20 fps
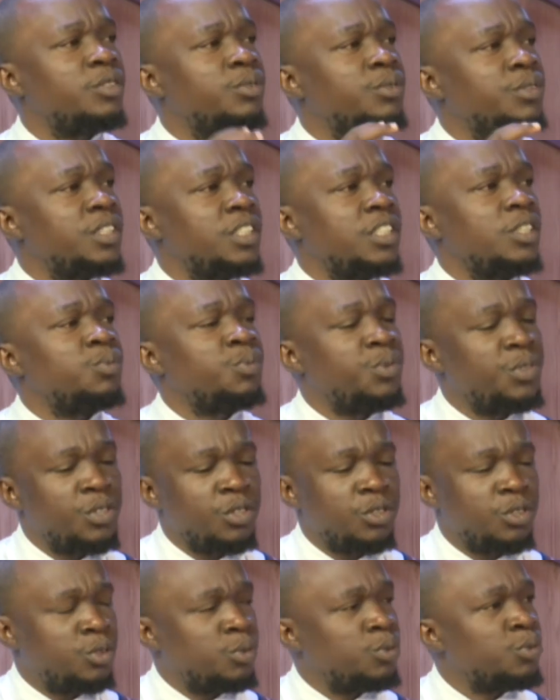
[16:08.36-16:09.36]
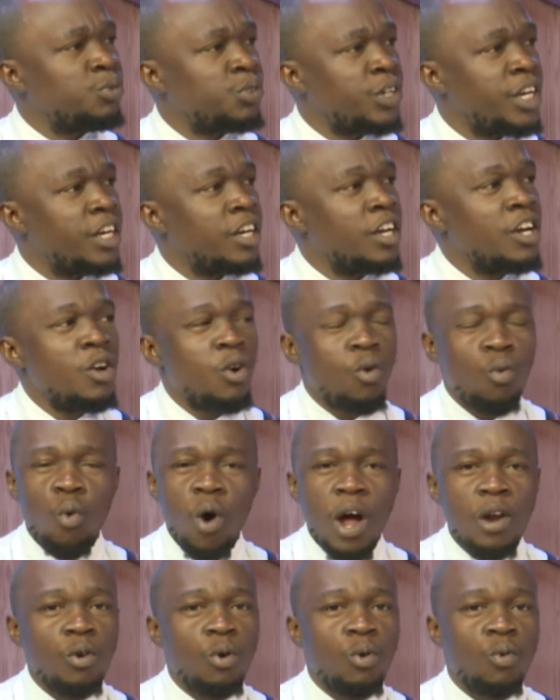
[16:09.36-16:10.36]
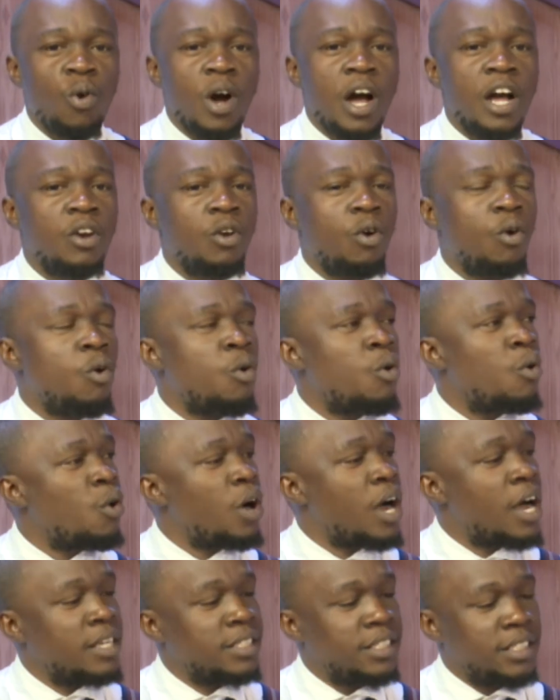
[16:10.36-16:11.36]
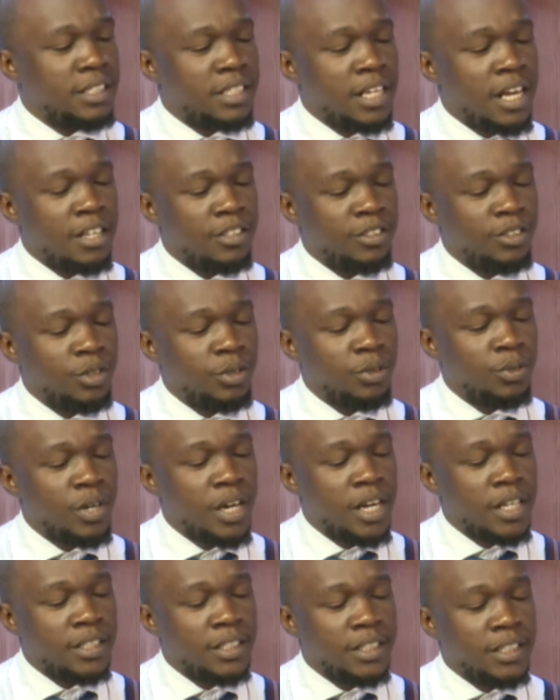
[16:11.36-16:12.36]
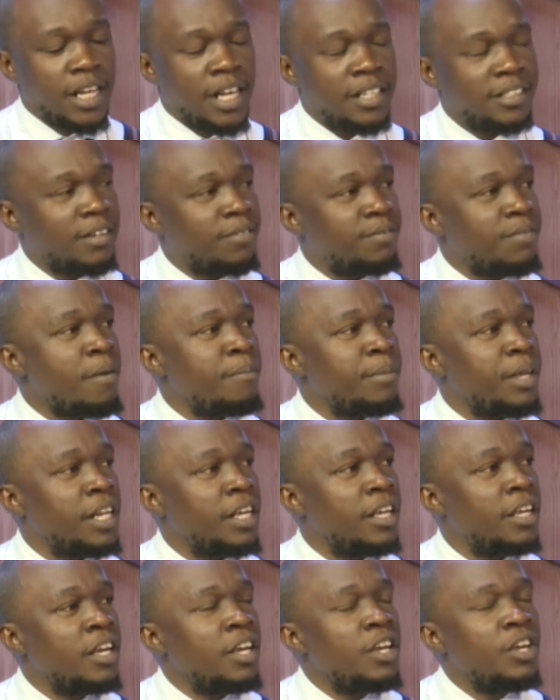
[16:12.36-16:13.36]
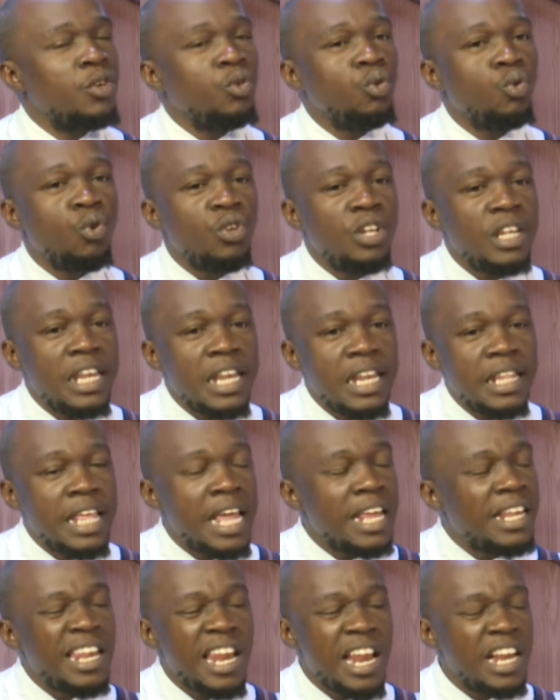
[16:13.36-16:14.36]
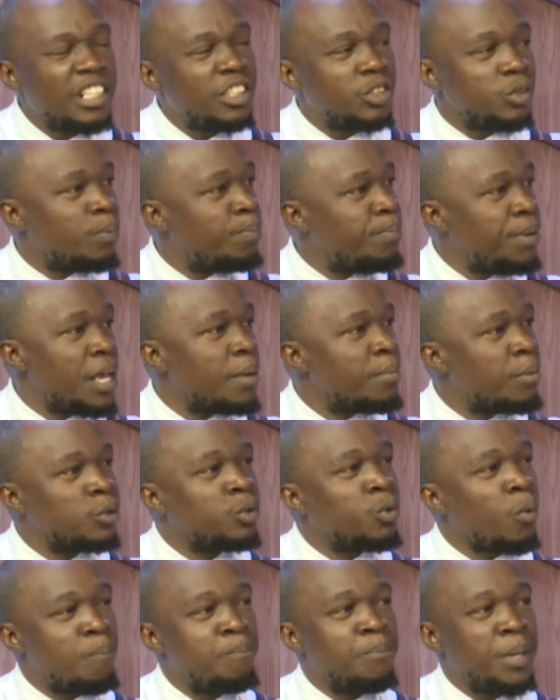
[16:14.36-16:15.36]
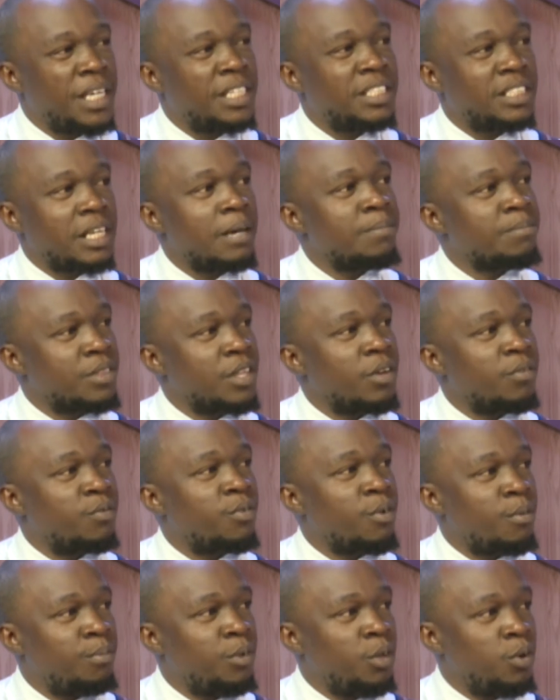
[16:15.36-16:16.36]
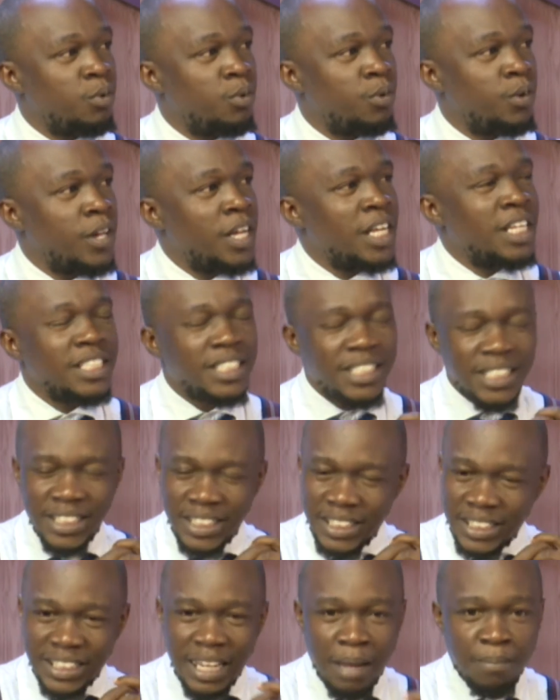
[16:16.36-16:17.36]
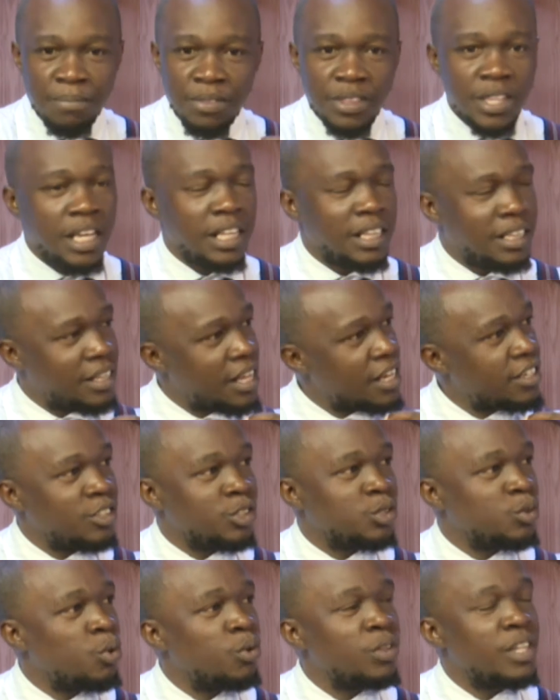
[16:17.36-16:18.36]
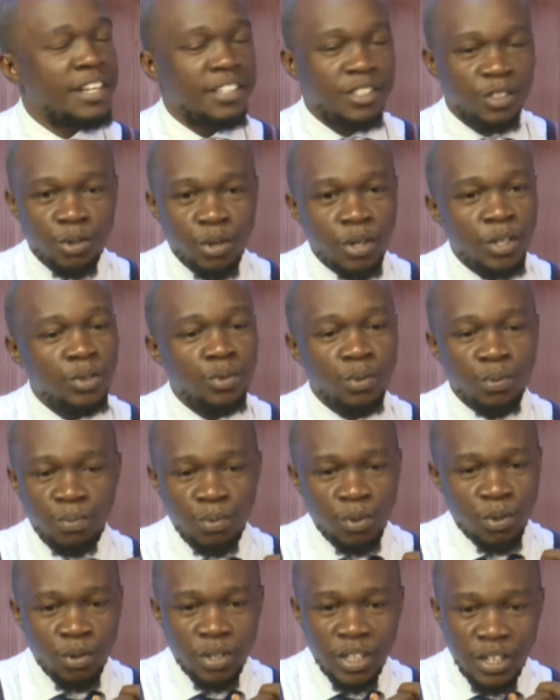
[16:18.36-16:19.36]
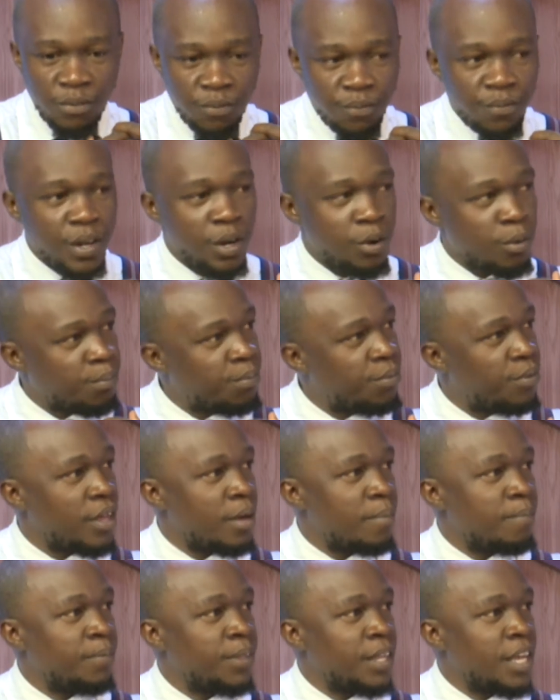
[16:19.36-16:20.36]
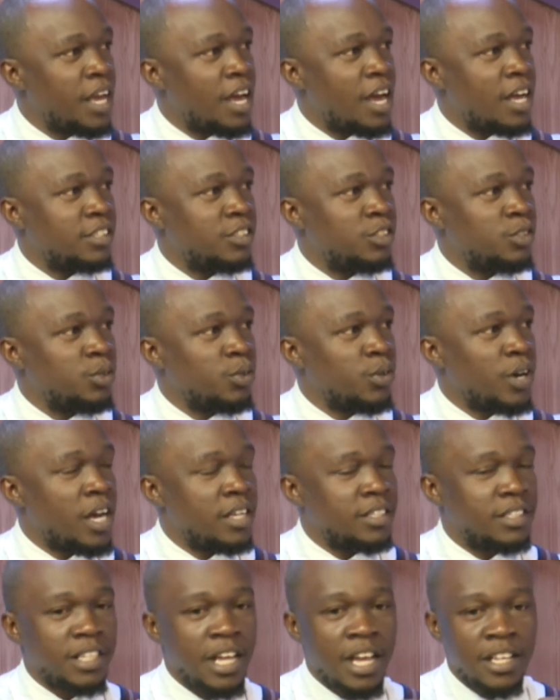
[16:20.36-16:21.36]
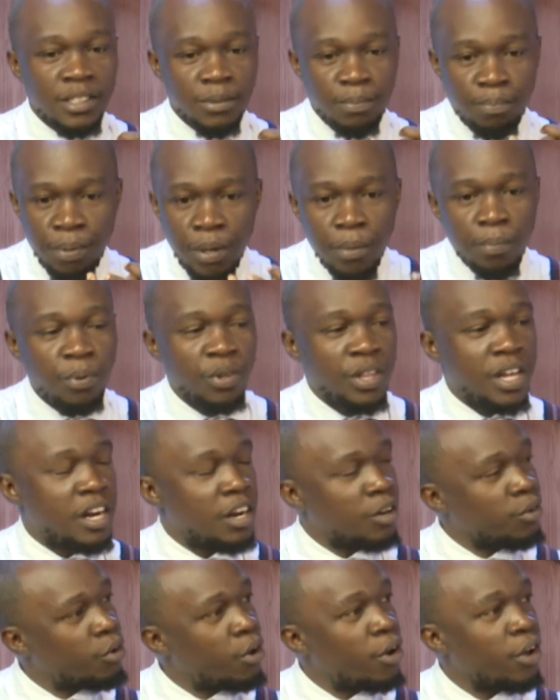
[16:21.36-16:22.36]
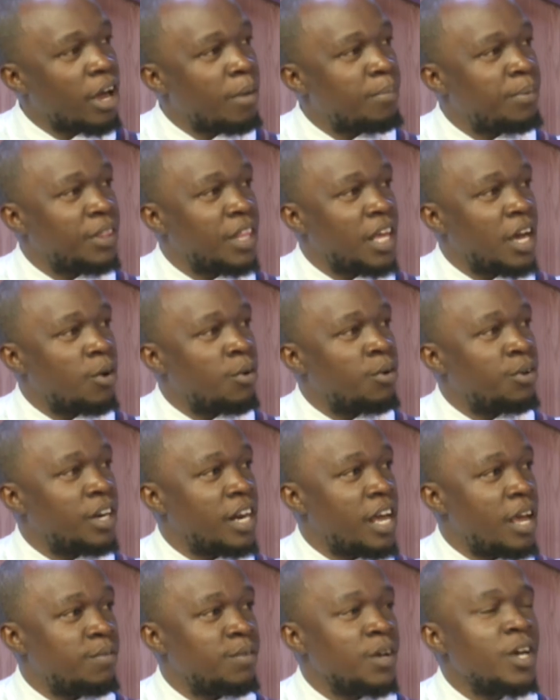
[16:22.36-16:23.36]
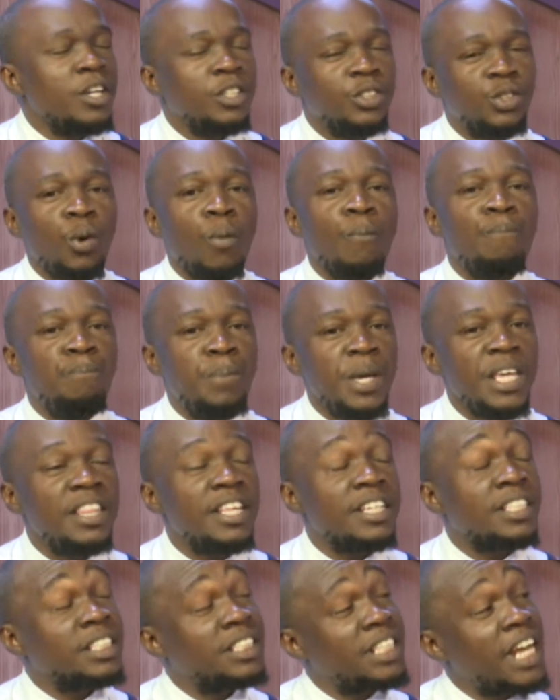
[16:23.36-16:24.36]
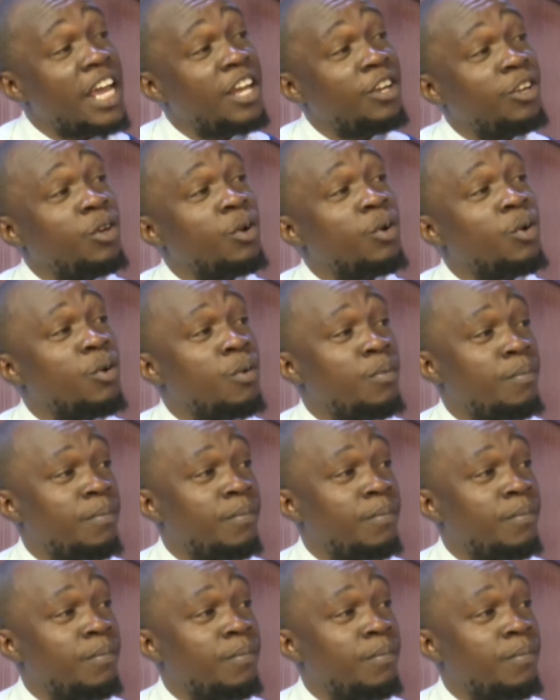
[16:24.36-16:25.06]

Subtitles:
sit with your children, one-on-one or as you know, as a family, they need to be able to pick something from you. Something that is good, that is going to, you know, develop them as, you know, as people that are growing up in their own life. So be the star in your home.